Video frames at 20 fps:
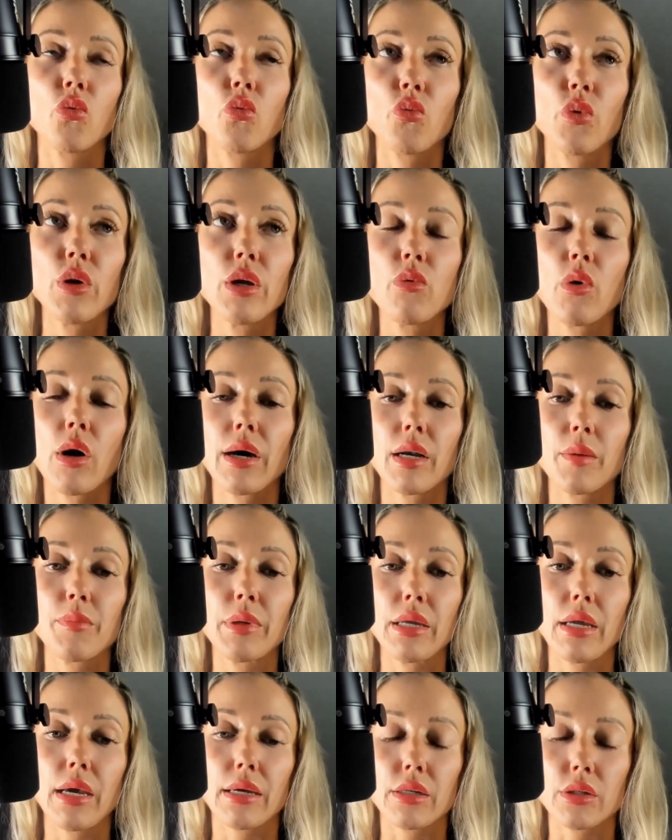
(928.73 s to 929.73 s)
we want to
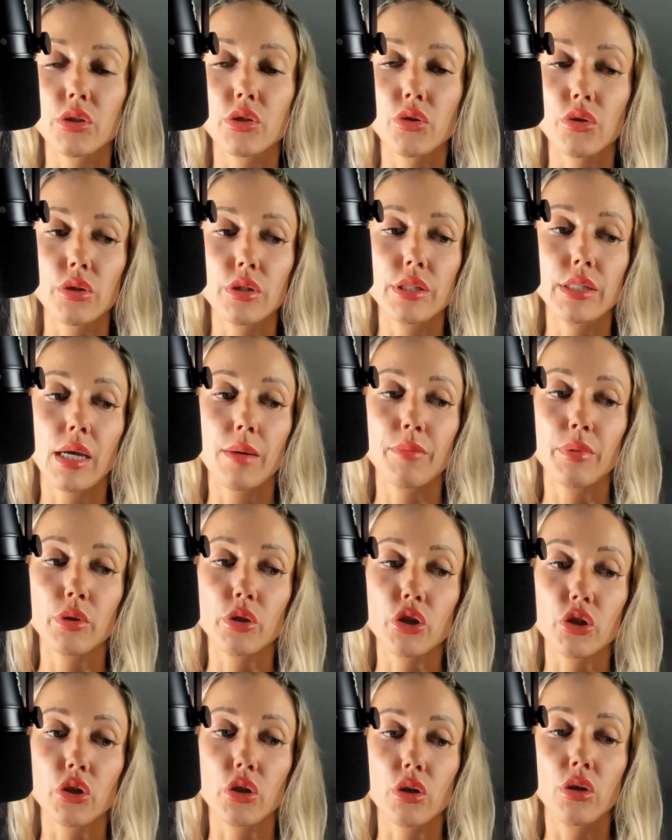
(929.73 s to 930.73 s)
be at a certain
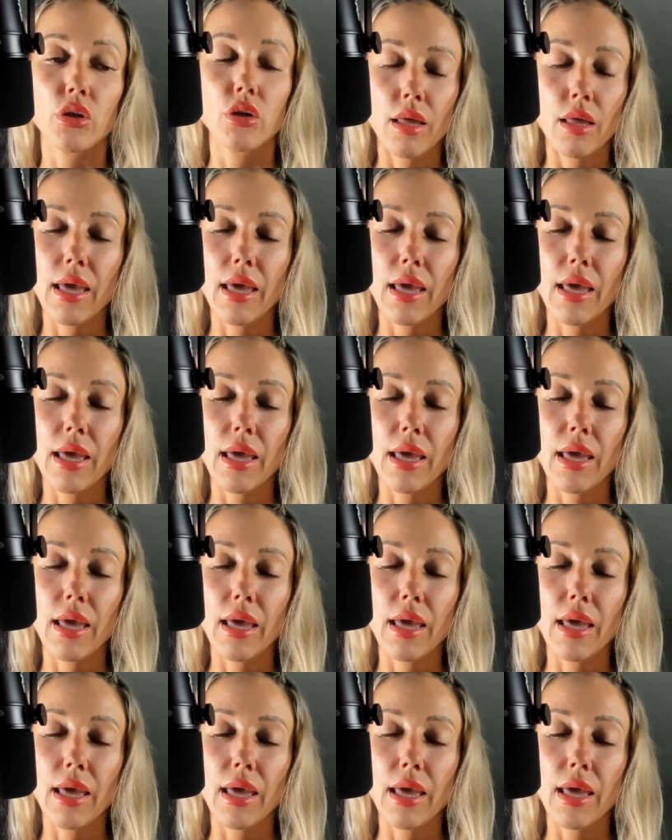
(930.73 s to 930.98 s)
temperature.